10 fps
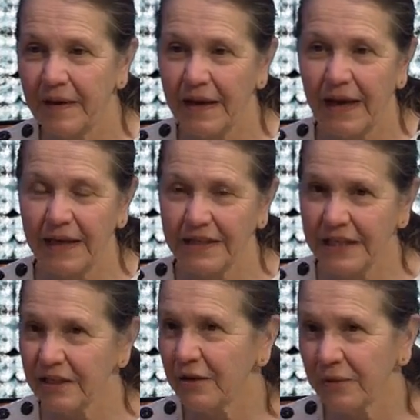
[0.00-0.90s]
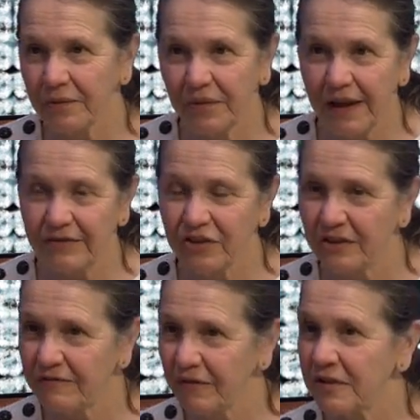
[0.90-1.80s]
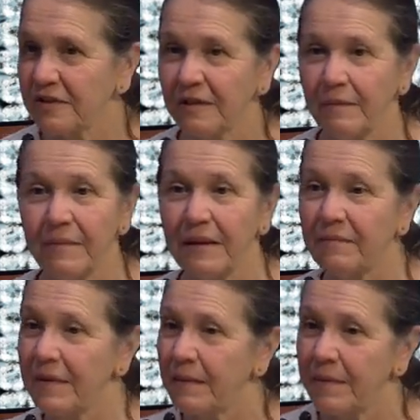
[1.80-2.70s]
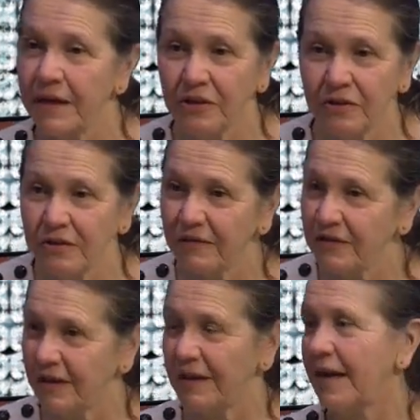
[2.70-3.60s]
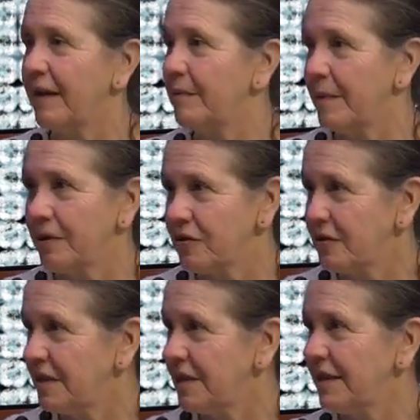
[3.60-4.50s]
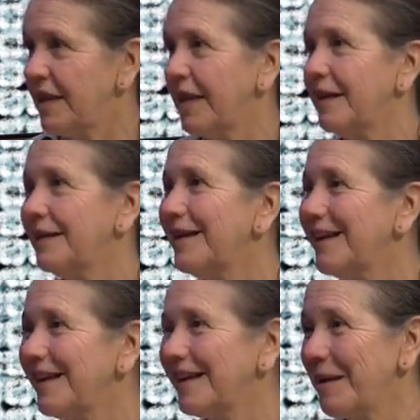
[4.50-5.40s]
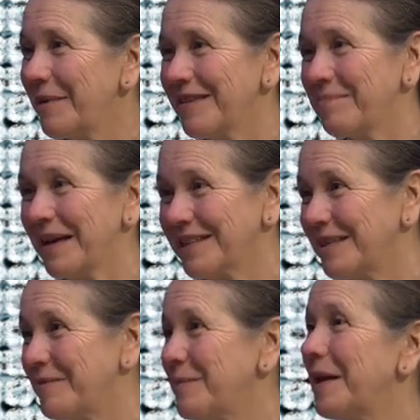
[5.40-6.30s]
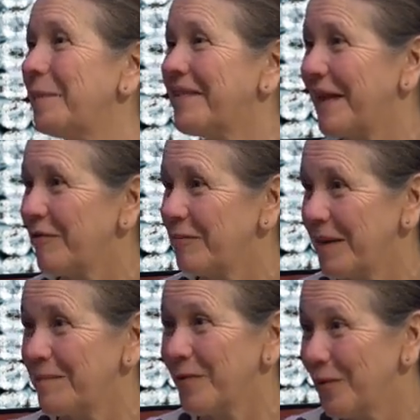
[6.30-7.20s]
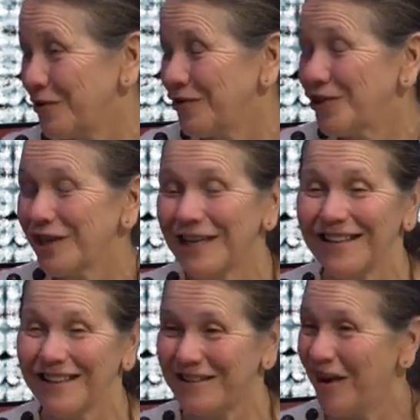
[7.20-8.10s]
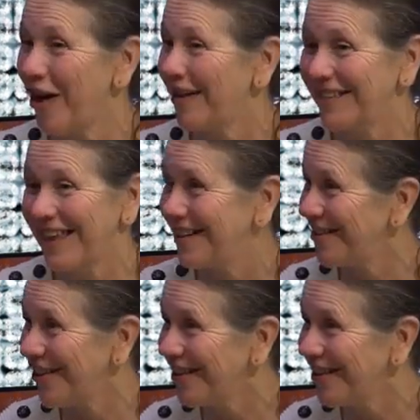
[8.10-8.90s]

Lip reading: I tend to go through life chin first, and I'm like, maybe I shouldn't have done that, maybe I shouldn't have done that, and I'm expecting them to be upset with me, and usually it's not that at all.